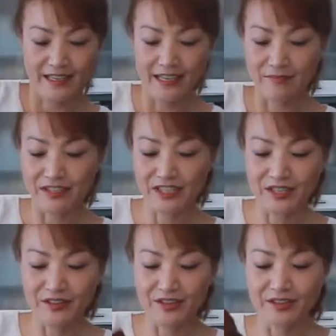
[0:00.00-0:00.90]
Let me
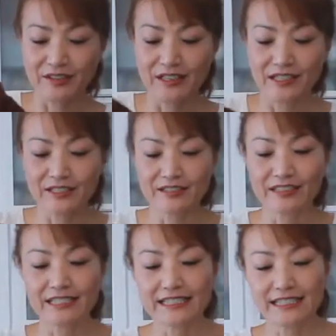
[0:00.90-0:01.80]
show you. So
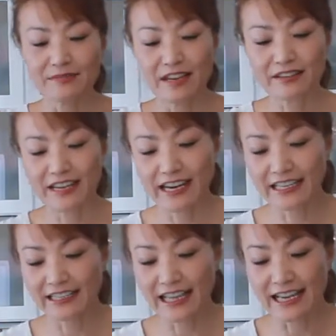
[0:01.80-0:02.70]
this is
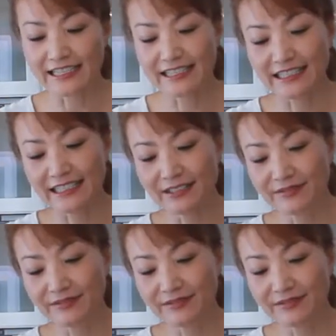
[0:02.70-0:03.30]
marinated nicely.